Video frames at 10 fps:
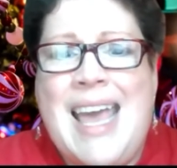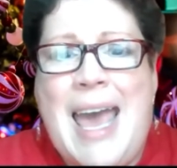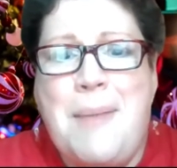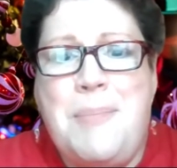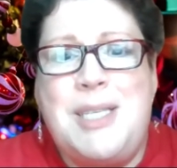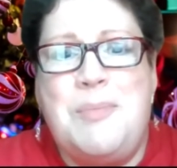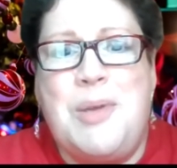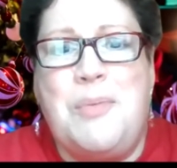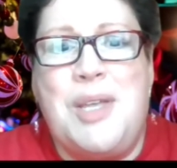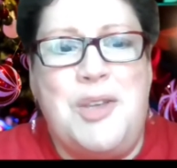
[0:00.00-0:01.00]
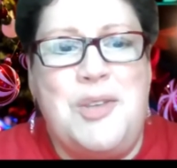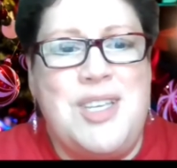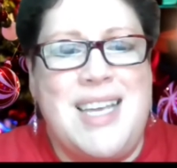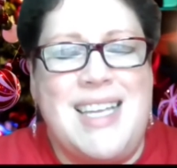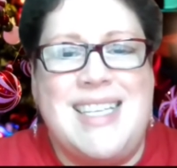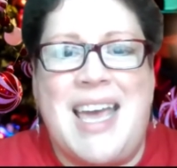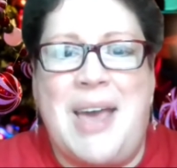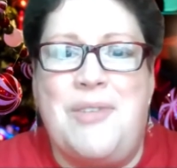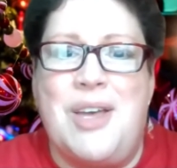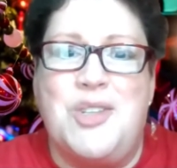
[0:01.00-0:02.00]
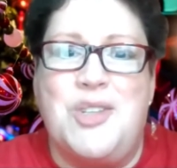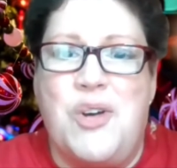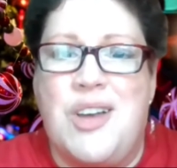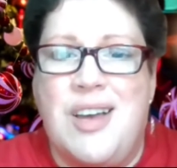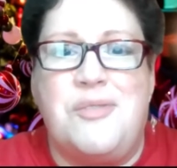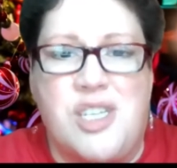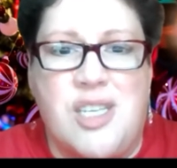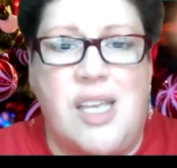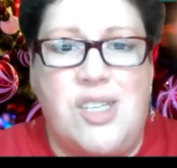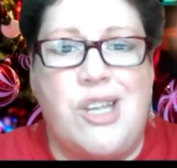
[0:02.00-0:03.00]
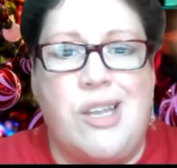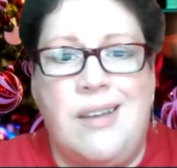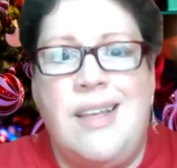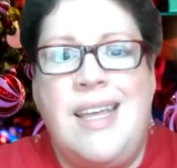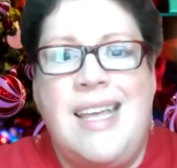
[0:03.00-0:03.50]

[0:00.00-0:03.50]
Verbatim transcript: happy to be with you today to have adult conversation